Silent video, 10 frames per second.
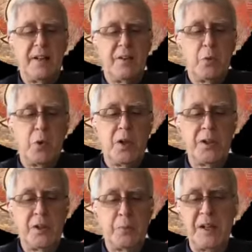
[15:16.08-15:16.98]
Sadly,
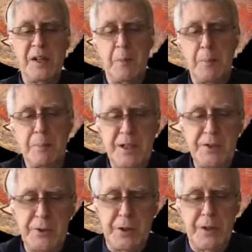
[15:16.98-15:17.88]
the world has become a
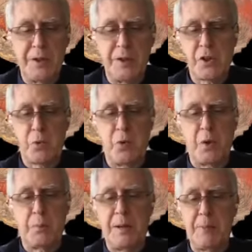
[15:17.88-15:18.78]
petri dish
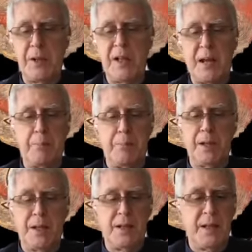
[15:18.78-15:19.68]
where people like
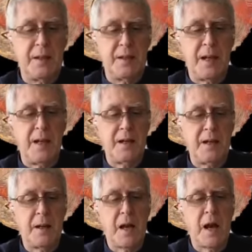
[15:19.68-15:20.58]
Billy Te
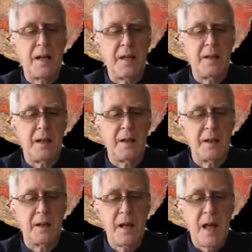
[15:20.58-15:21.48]

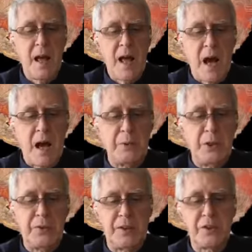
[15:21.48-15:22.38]
Kahika, a
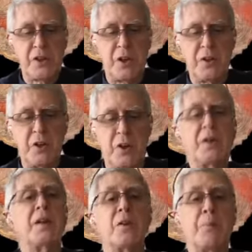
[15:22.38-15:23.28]
musician
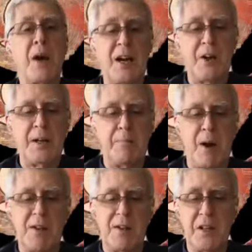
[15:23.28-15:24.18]
turned aspiring
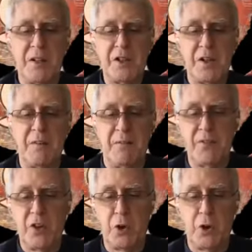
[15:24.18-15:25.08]
politician,
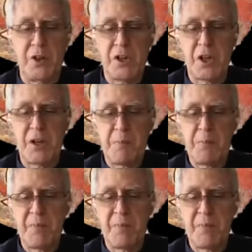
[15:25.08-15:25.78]
flourish.